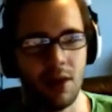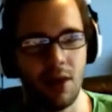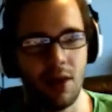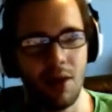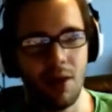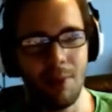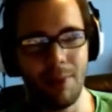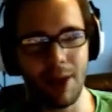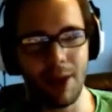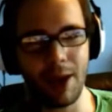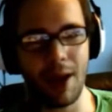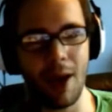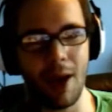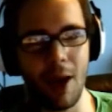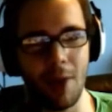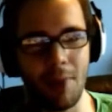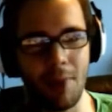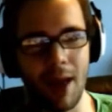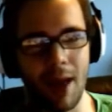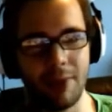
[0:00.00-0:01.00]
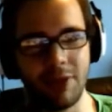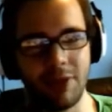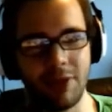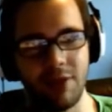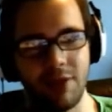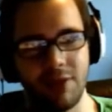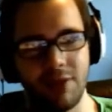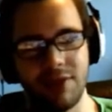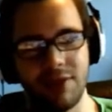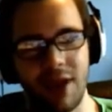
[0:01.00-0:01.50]
But, um, I'm
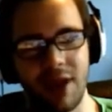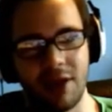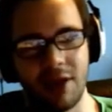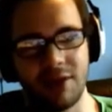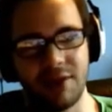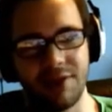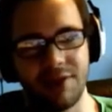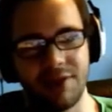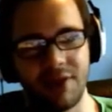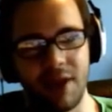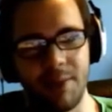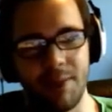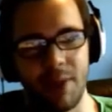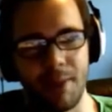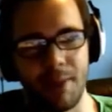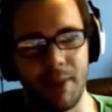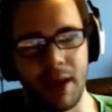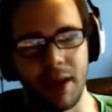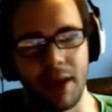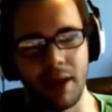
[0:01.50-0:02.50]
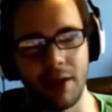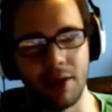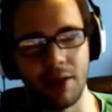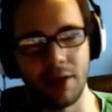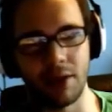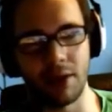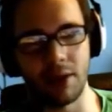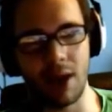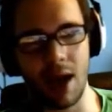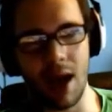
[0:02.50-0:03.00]
too scared to sleep on my
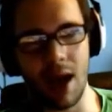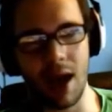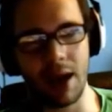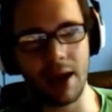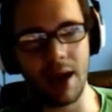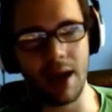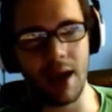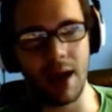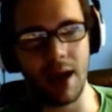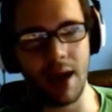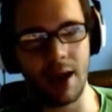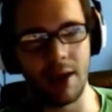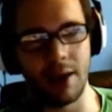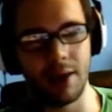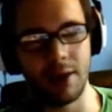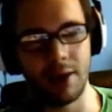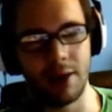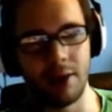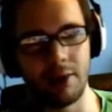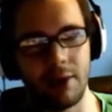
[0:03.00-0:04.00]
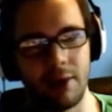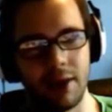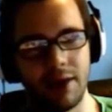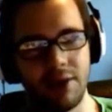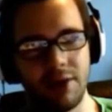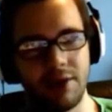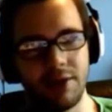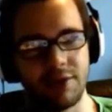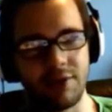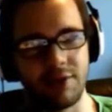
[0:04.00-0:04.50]
own. I, uh, well, you
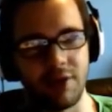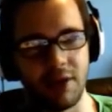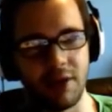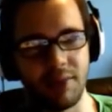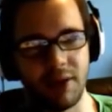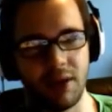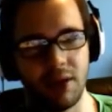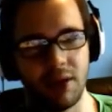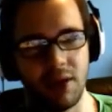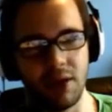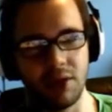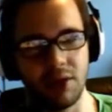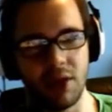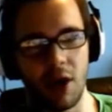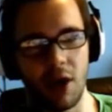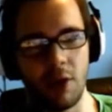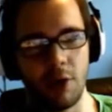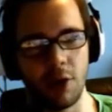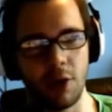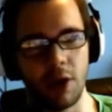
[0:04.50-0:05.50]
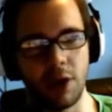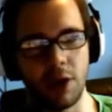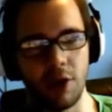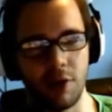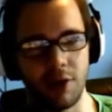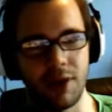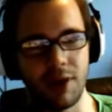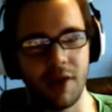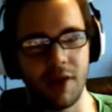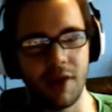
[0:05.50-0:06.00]
looks creepy. Don't worry, you're
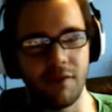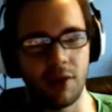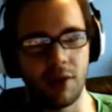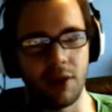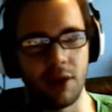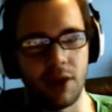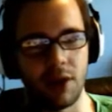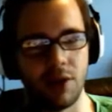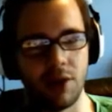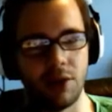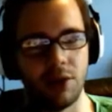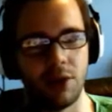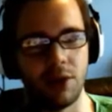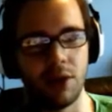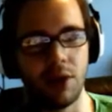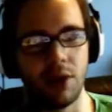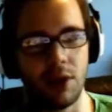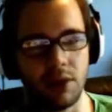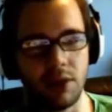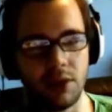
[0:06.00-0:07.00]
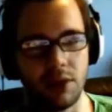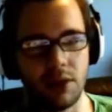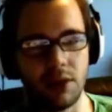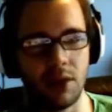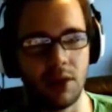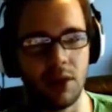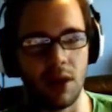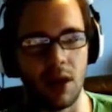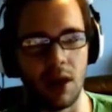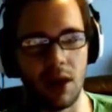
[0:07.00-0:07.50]
never alone.
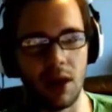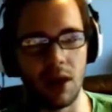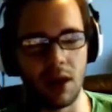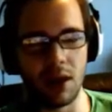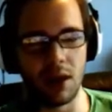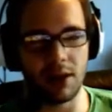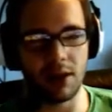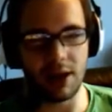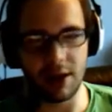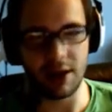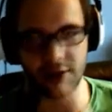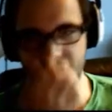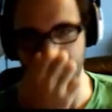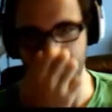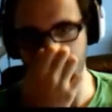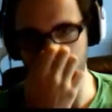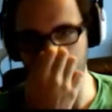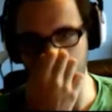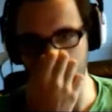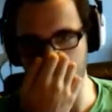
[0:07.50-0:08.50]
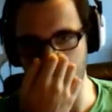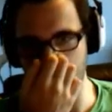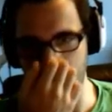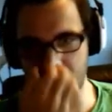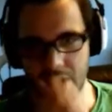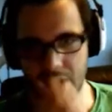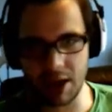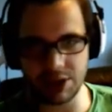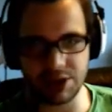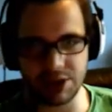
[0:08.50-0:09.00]
Uh, the latest blah, blah,
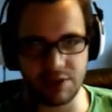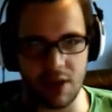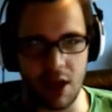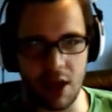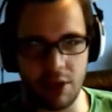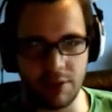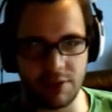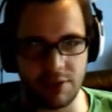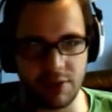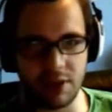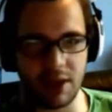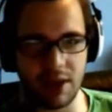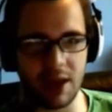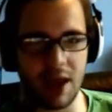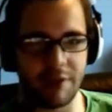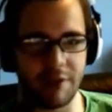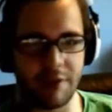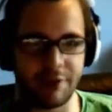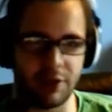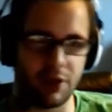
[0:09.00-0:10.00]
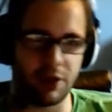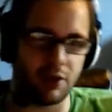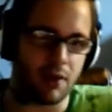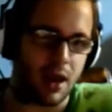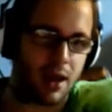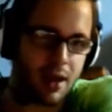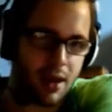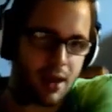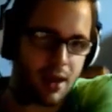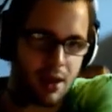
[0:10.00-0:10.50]
blah, she's always looking after you.
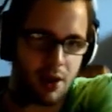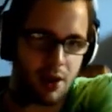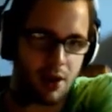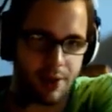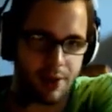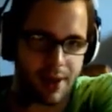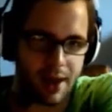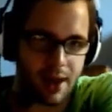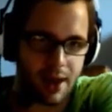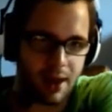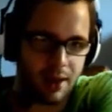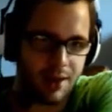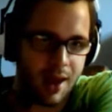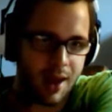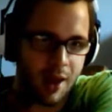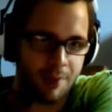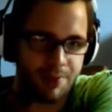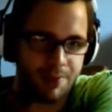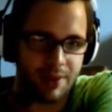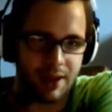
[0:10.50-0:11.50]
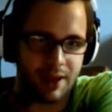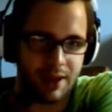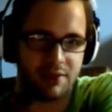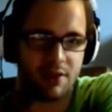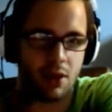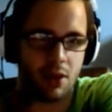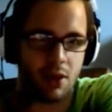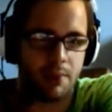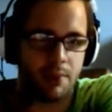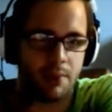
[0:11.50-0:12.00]
I, uh, okay, now please
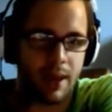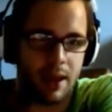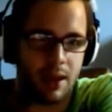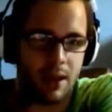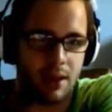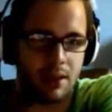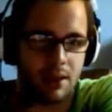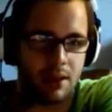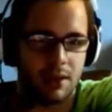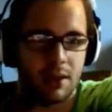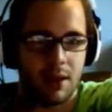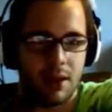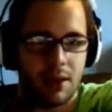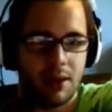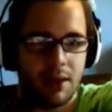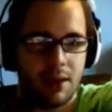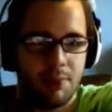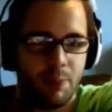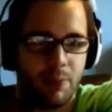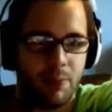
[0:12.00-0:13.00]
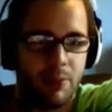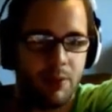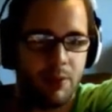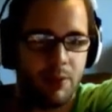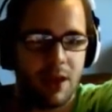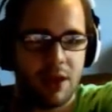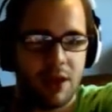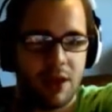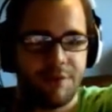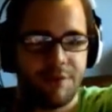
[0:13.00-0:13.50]
go to bed.
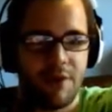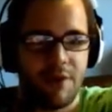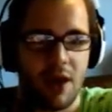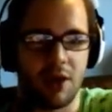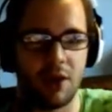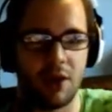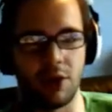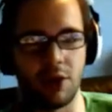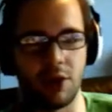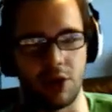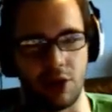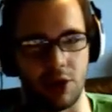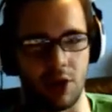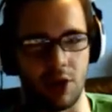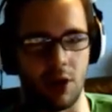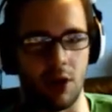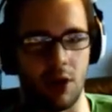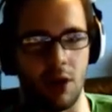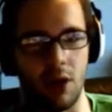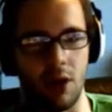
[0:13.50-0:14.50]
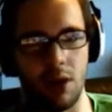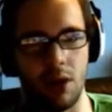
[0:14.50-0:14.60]
Yes, father. Good girl.